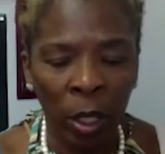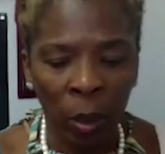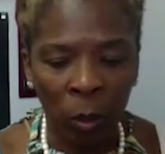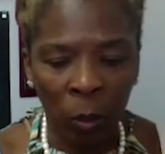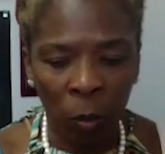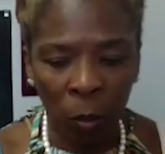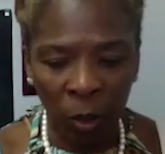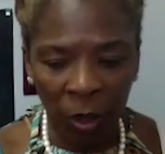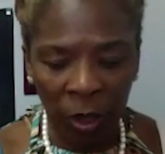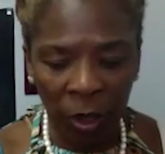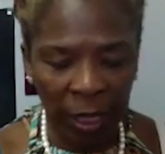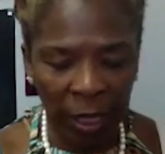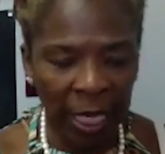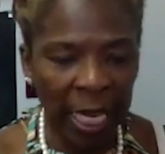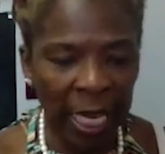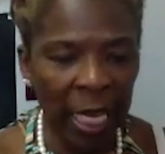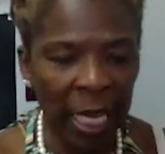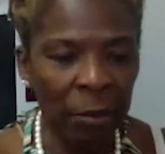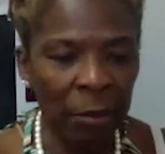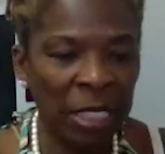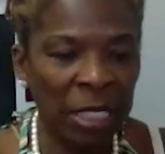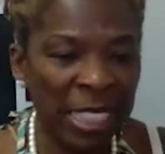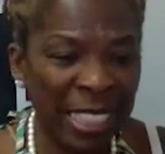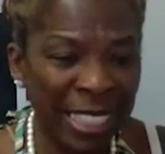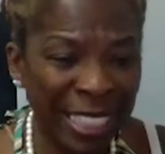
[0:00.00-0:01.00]
with
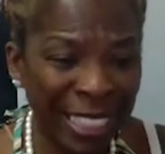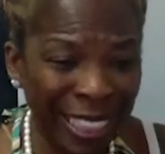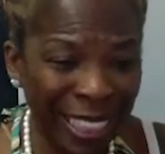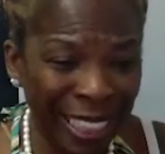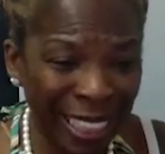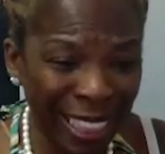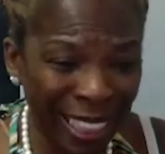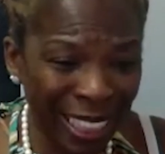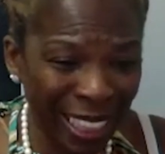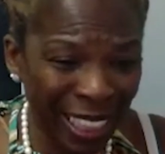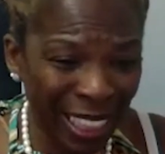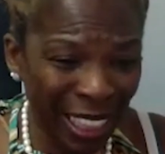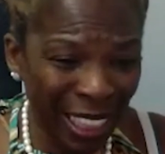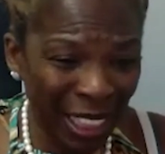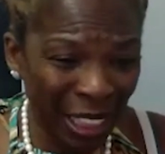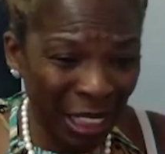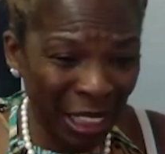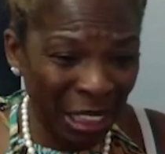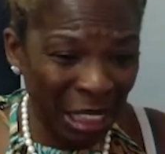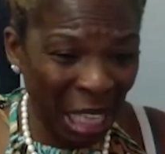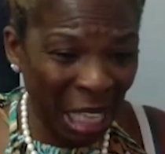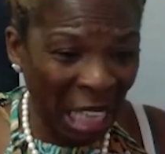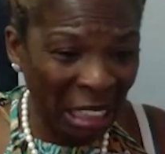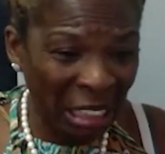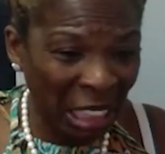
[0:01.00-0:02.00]
amnesty,
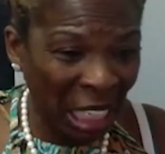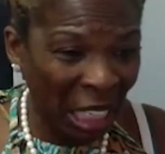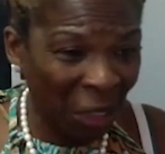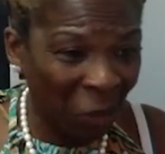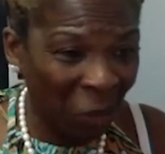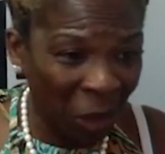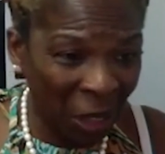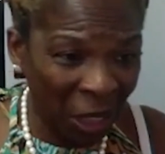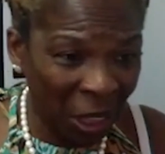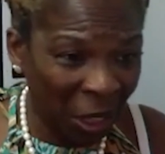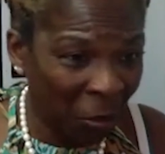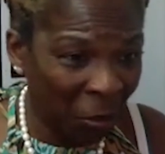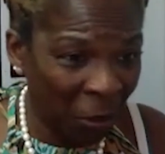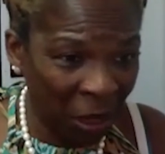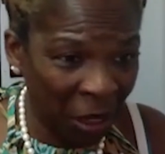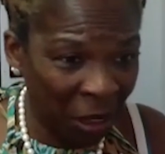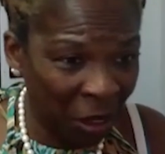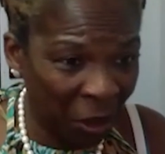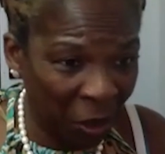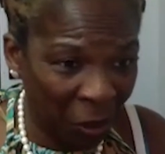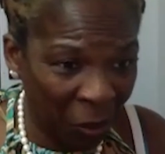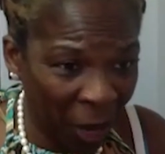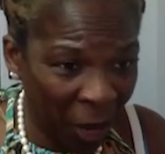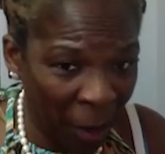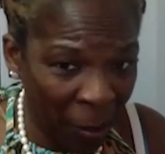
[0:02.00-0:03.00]
not that I wouldn't committed a
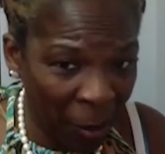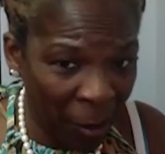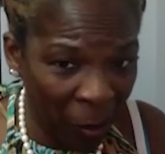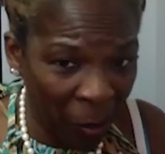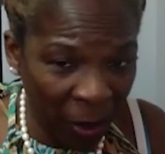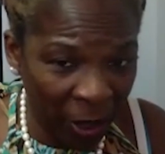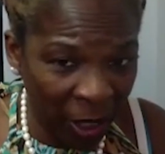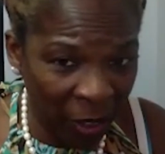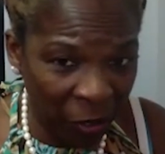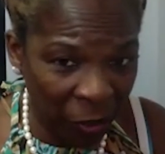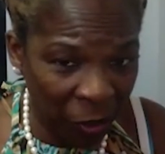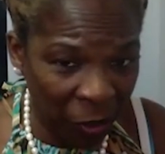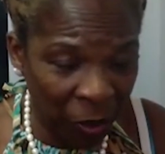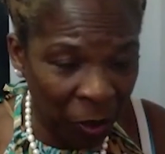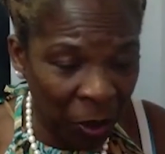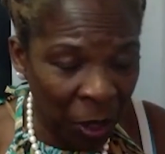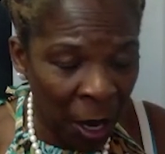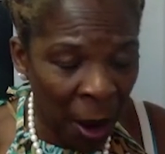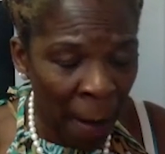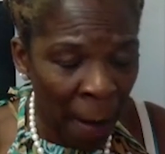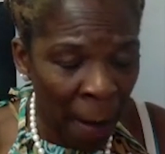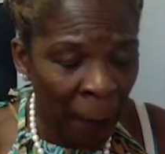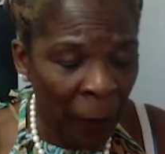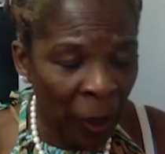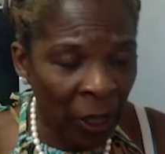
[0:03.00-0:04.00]
crime or whatever,
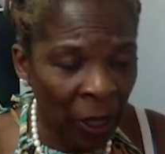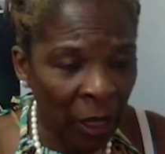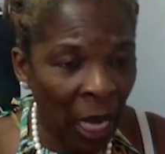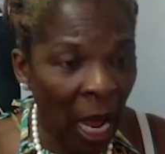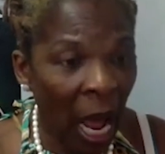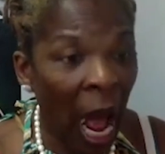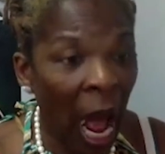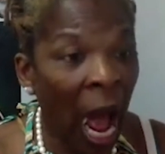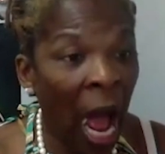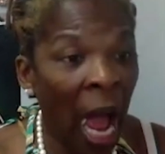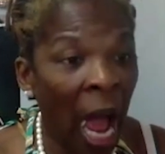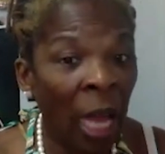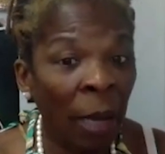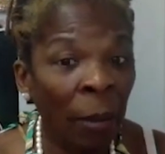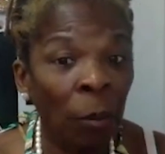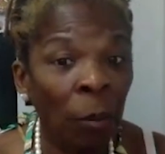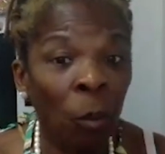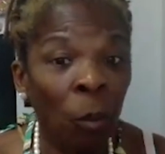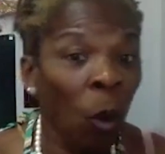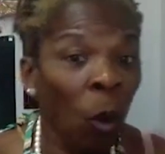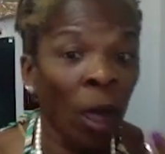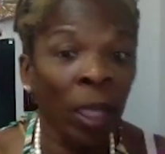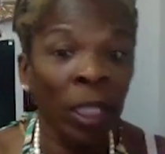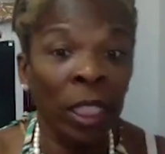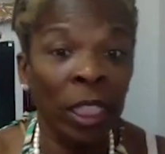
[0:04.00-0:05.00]
but I'm
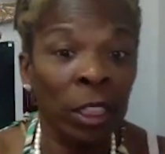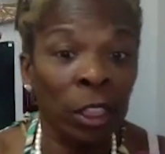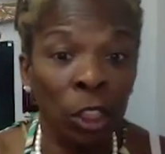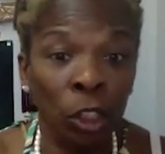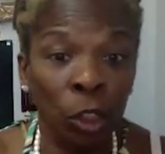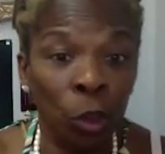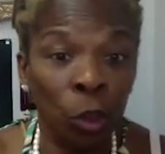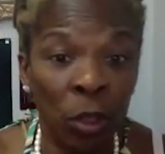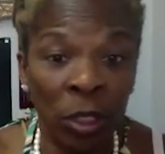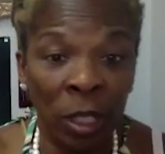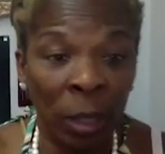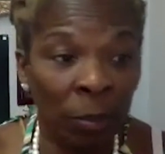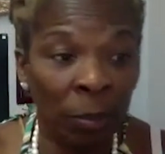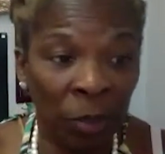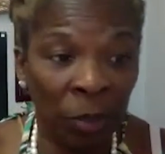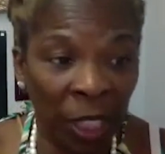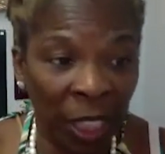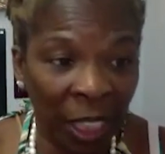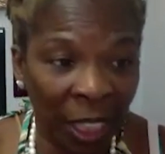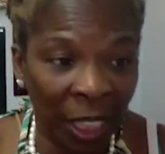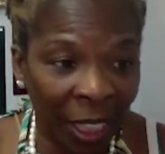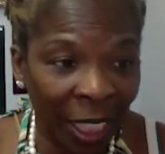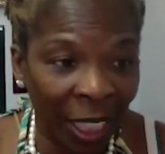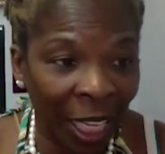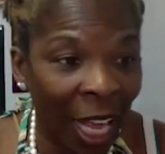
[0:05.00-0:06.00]
wanting to do
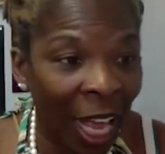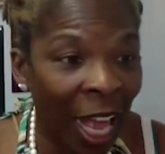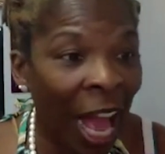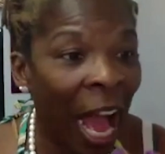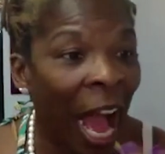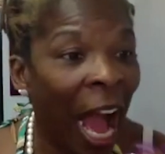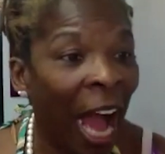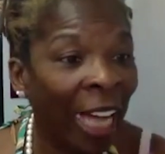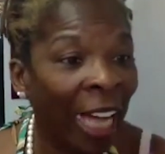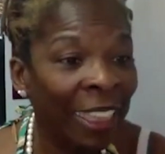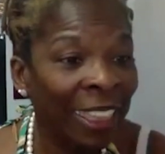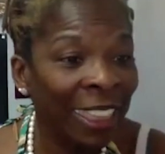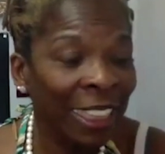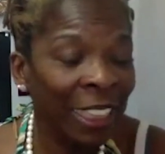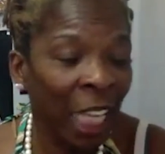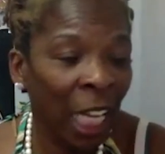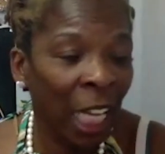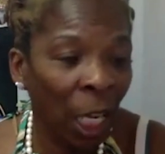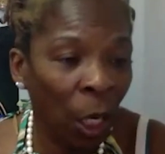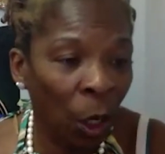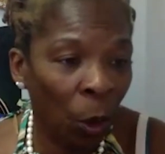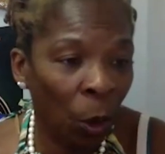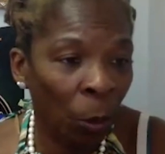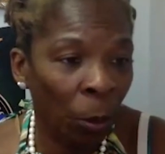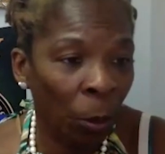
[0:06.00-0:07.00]
something, I need
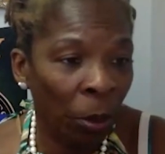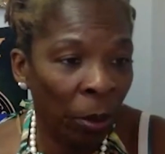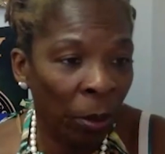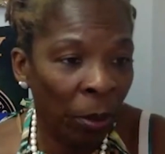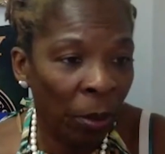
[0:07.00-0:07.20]
help.